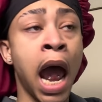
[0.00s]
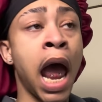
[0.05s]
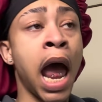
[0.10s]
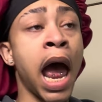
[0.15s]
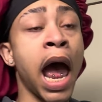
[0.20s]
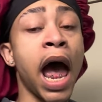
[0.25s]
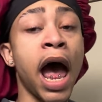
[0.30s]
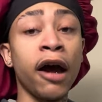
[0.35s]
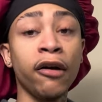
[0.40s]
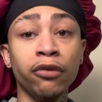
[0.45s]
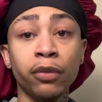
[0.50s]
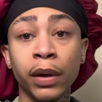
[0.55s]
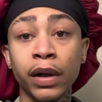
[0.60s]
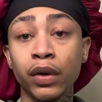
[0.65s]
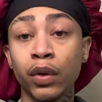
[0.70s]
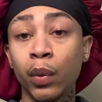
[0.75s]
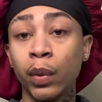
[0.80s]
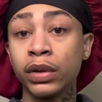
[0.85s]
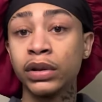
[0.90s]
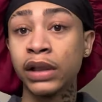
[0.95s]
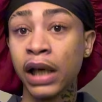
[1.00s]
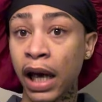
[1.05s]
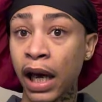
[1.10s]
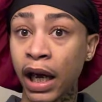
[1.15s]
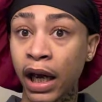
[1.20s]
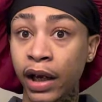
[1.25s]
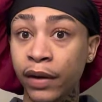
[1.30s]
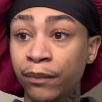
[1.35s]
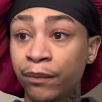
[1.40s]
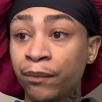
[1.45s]
halfway through his
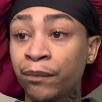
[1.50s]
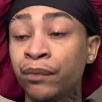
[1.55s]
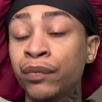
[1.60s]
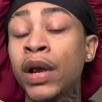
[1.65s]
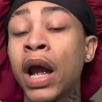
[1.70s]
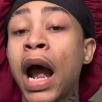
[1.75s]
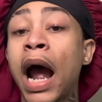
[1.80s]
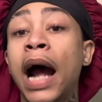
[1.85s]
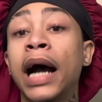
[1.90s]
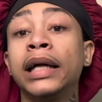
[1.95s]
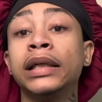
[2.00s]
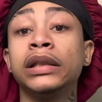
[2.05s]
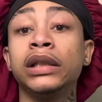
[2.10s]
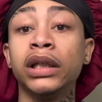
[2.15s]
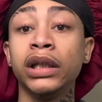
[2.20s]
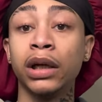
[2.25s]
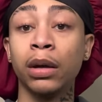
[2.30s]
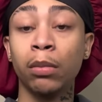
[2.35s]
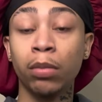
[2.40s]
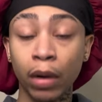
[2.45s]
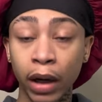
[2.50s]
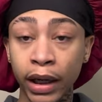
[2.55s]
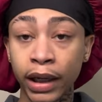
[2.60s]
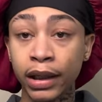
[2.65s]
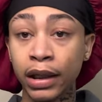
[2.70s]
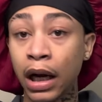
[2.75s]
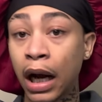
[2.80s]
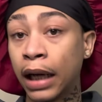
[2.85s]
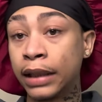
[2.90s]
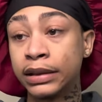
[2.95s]
head, I take a break.
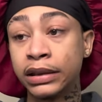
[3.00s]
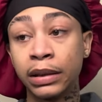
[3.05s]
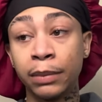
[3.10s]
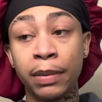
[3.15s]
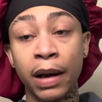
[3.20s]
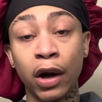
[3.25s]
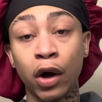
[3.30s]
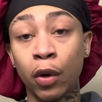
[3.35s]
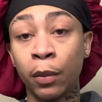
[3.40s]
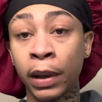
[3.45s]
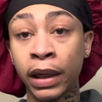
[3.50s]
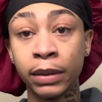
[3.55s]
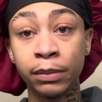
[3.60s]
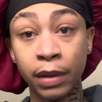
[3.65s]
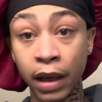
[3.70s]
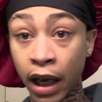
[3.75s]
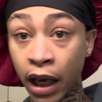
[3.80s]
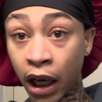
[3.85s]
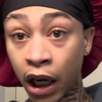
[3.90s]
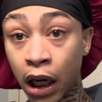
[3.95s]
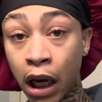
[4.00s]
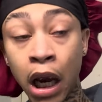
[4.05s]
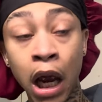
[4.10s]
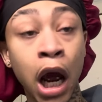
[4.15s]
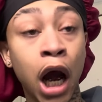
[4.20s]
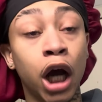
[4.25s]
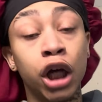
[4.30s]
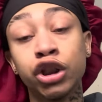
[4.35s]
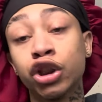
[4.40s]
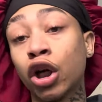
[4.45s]
I sit back on my bed.
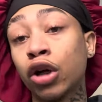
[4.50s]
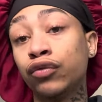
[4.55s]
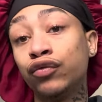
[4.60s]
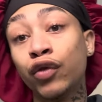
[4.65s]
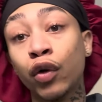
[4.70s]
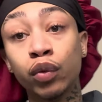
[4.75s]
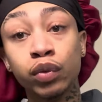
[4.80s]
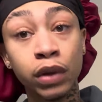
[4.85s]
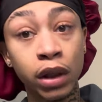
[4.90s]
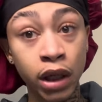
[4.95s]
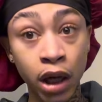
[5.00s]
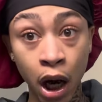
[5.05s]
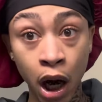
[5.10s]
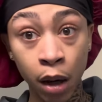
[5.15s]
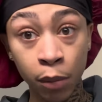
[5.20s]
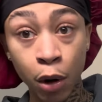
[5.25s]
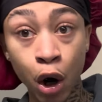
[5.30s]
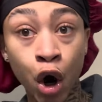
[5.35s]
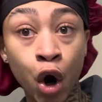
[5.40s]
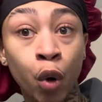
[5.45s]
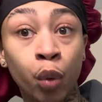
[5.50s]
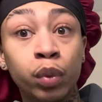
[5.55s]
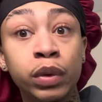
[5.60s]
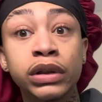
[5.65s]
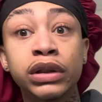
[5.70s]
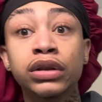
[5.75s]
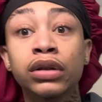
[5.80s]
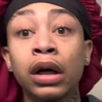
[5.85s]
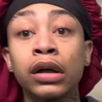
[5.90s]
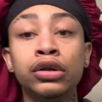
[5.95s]
I start rolling up. We
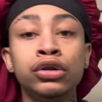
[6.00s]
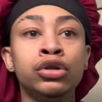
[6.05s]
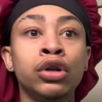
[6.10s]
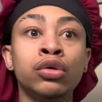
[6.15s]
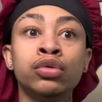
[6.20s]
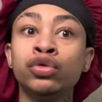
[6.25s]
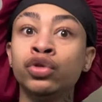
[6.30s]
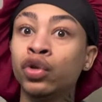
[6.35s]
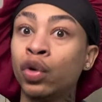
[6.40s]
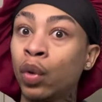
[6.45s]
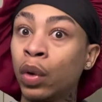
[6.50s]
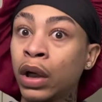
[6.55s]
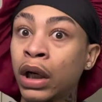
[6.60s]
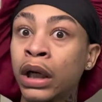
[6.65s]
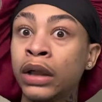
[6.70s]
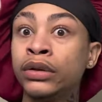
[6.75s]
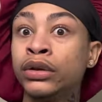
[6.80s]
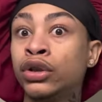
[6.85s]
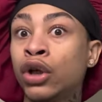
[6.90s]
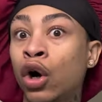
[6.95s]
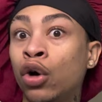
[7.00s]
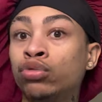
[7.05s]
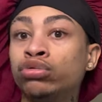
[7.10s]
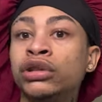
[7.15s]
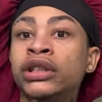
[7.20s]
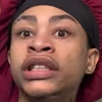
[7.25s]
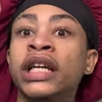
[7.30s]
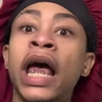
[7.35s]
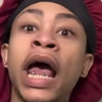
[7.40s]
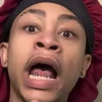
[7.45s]
start, you know, talking, you know,
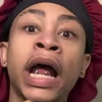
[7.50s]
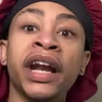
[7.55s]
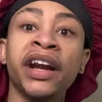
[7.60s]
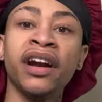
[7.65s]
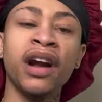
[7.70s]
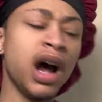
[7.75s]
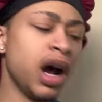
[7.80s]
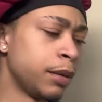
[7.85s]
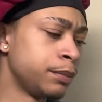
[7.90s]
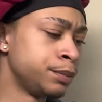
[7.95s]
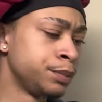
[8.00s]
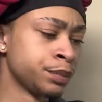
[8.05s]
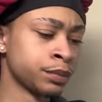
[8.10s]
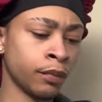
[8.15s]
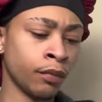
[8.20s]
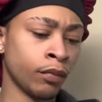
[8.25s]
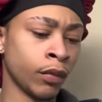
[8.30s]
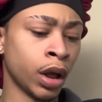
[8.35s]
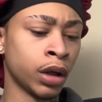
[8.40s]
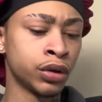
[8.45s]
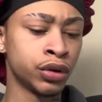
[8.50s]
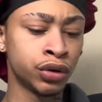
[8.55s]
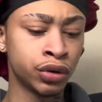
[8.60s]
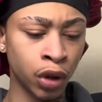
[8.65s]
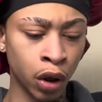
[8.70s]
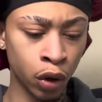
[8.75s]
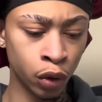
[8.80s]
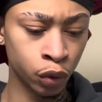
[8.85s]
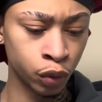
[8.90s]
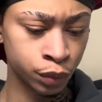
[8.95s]
chat it up.
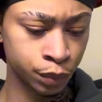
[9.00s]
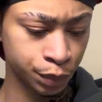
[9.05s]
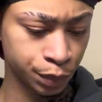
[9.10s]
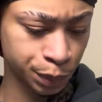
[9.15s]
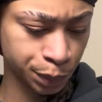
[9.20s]
So